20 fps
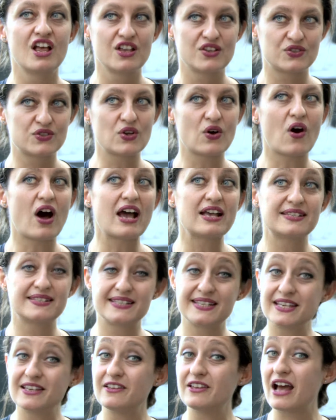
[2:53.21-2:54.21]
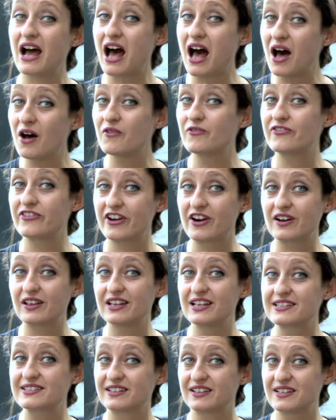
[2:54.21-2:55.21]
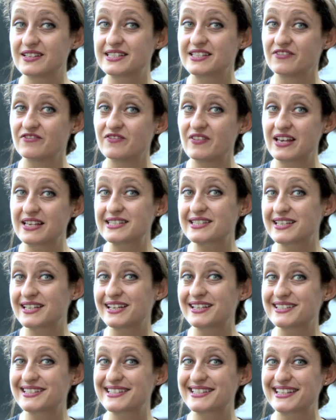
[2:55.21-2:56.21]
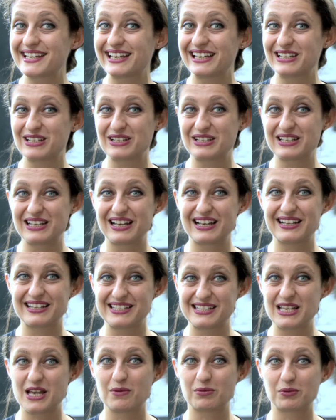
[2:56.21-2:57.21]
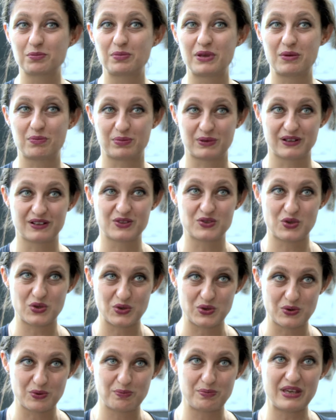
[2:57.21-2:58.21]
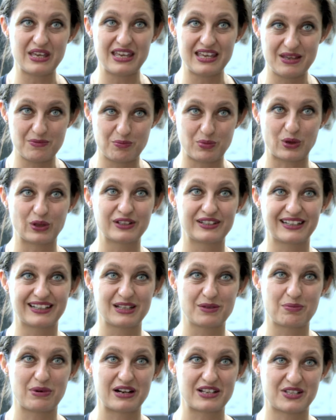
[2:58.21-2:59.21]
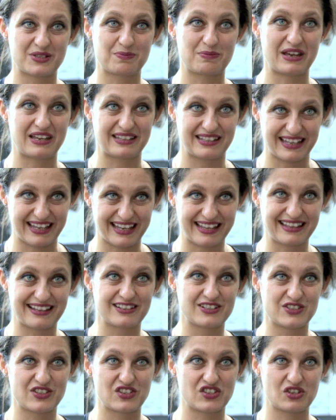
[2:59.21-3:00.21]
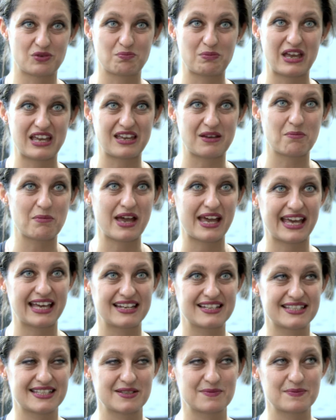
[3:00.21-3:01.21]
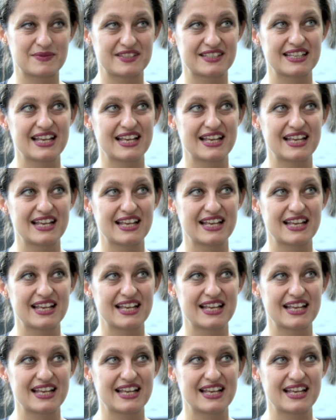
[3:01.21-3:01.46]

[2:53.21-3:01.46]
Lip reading: So I see how very little is invested in disabled people to be politically participating in the decision-making mechanisms.